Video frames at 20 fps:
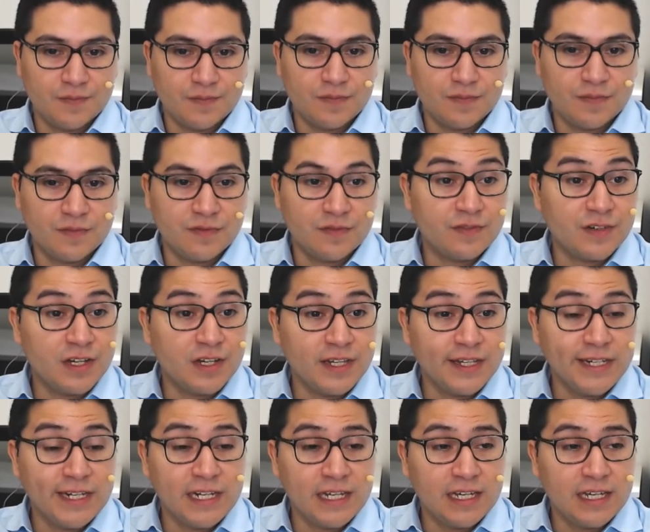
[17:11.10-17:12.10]

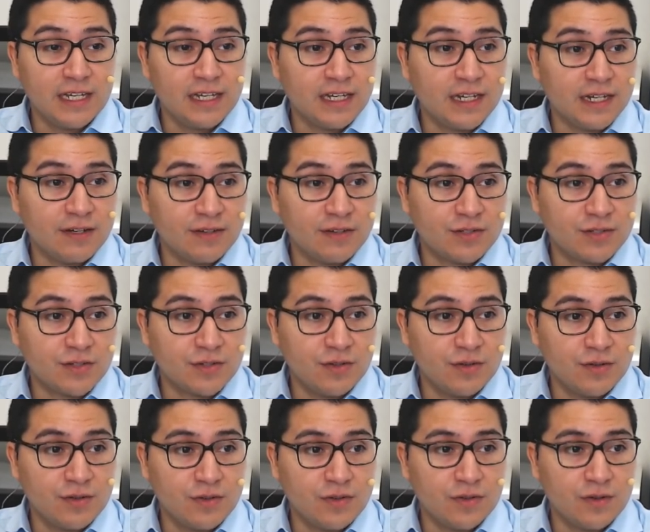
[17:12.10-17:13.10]
Finally, here's
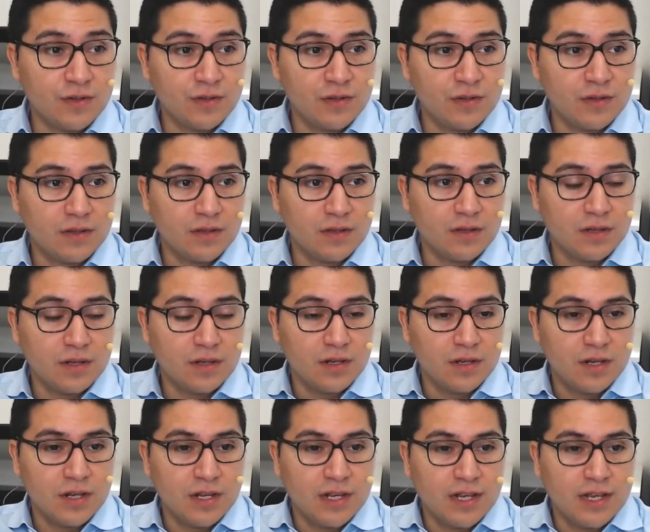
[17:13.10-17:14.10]
crude oil.
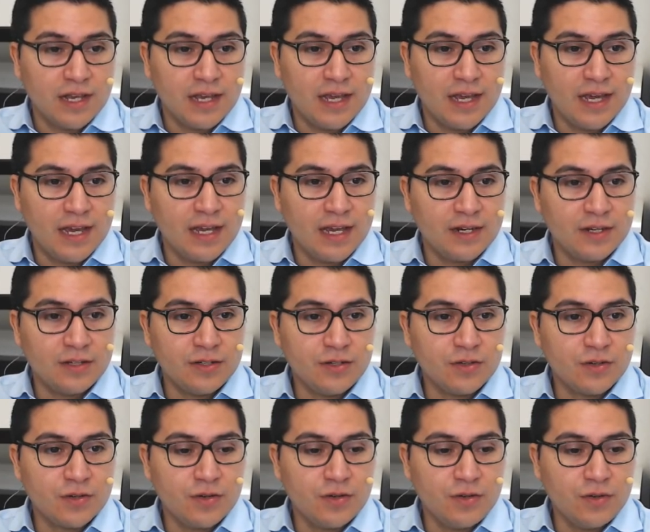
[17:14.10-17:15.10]
And, you know,
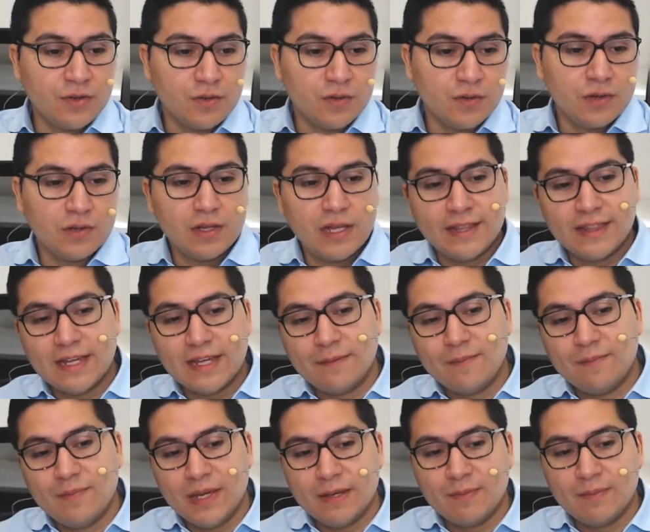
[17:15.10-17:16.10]
crude oil had that
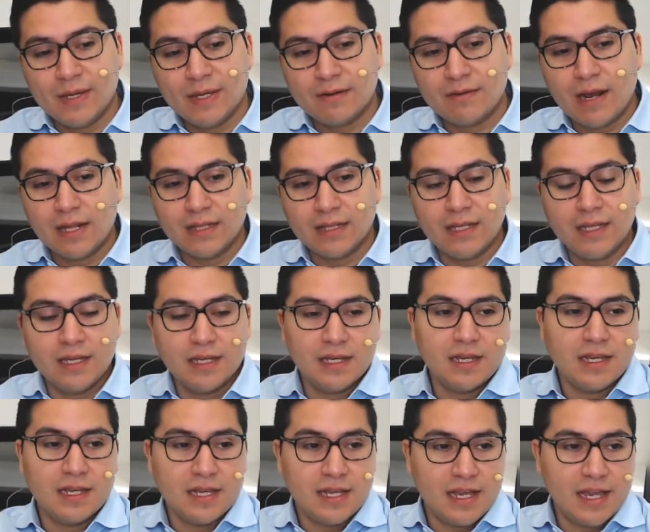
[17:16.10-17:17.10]
big rally.
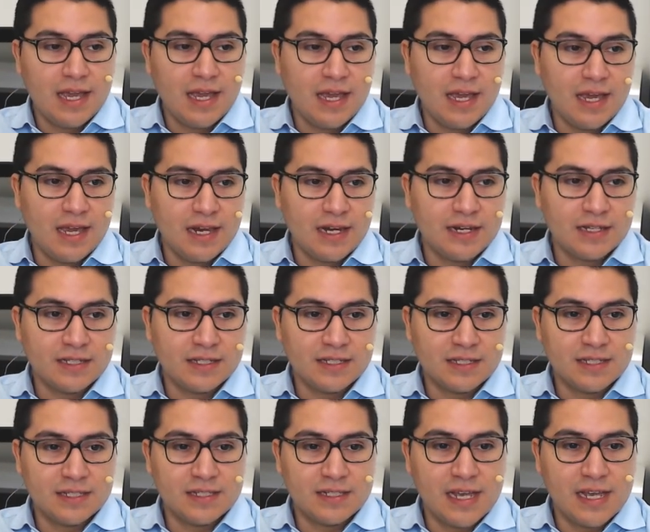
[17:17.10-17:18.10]
And
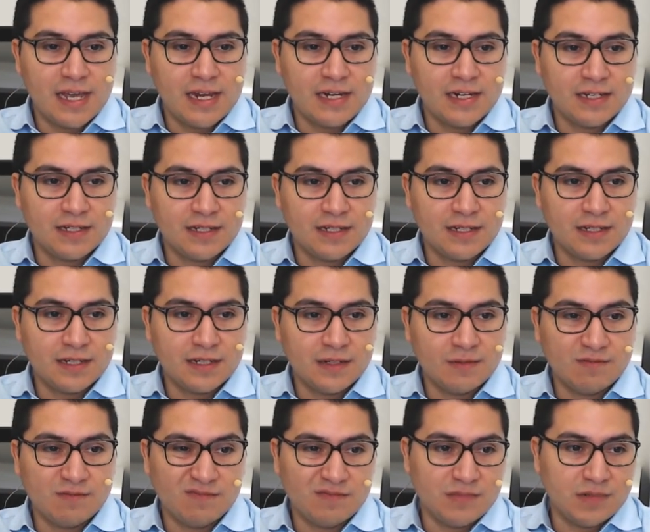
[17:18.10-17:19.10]
since then,
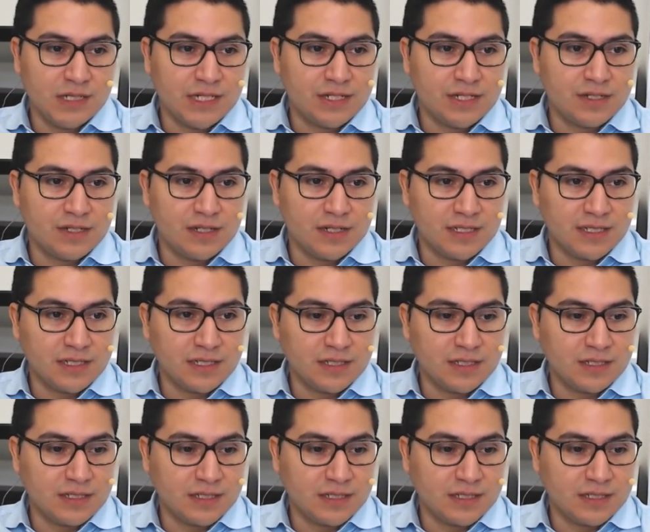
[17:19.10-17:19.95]
literally since